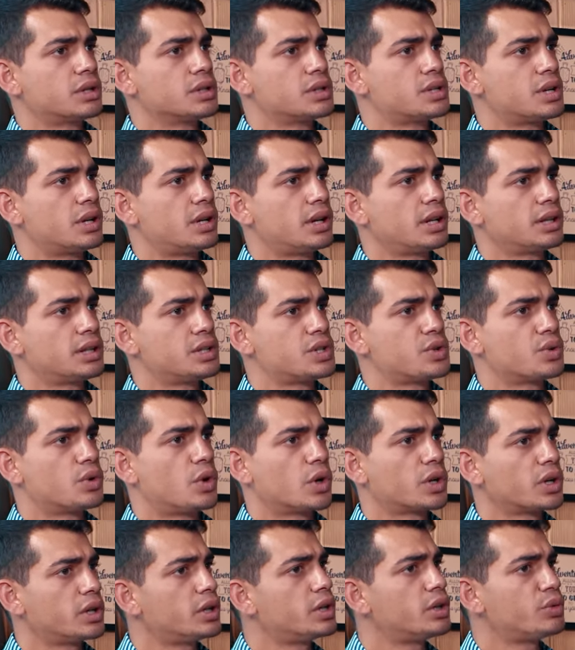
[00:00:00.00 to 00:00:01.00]
Considering that you
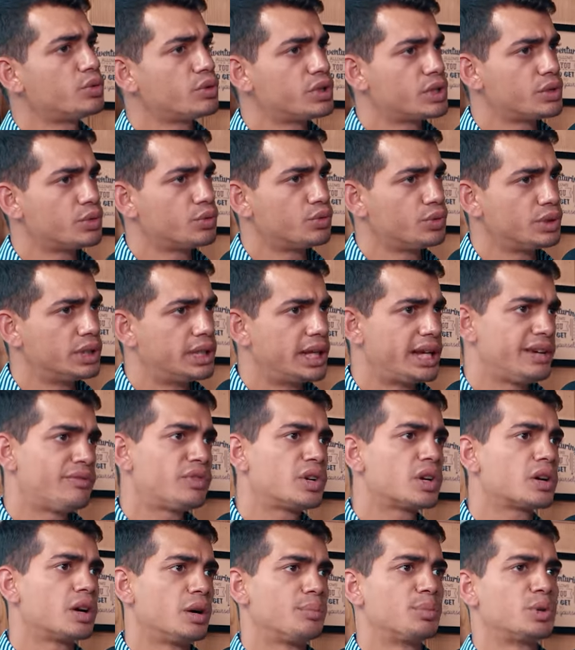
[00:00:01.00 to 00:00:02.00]
got into it, you were there
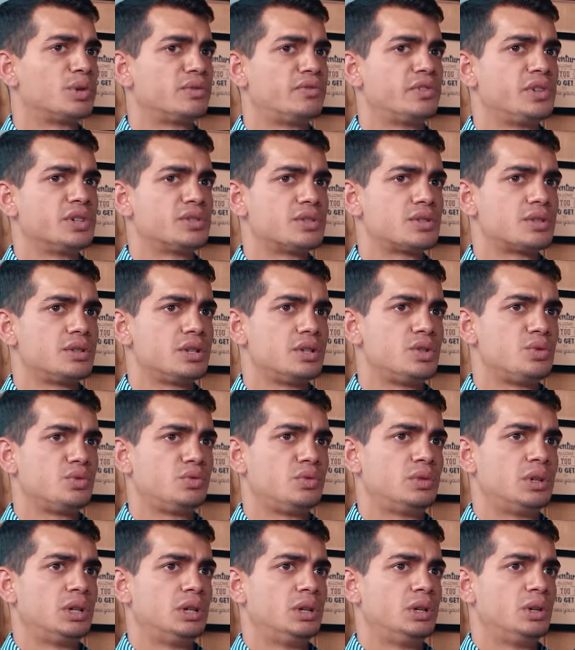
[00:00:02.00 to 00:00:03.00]
for a couple of years. Did
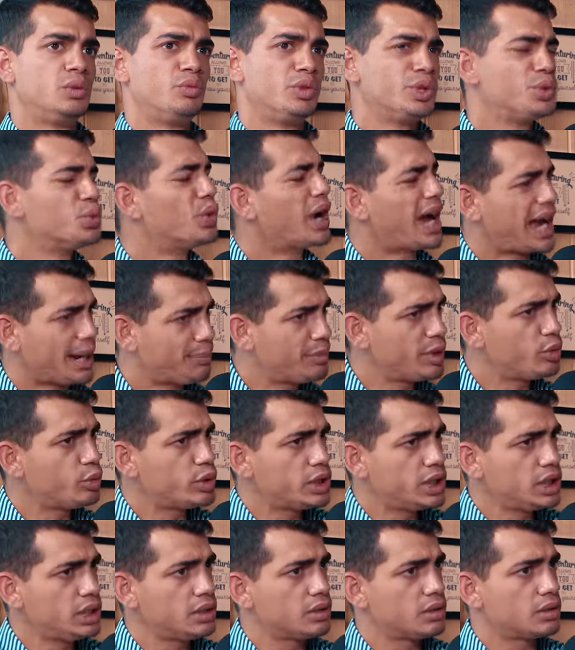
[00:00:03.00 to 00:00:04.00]
you were you happy
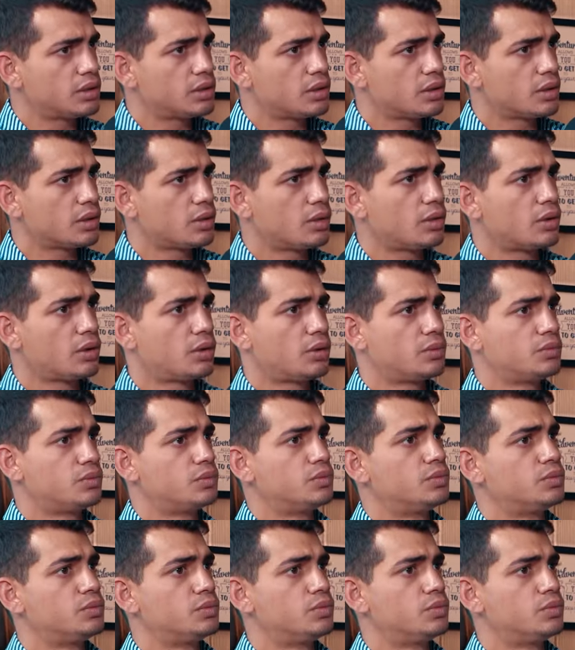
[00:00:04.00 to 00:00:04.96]
with it or?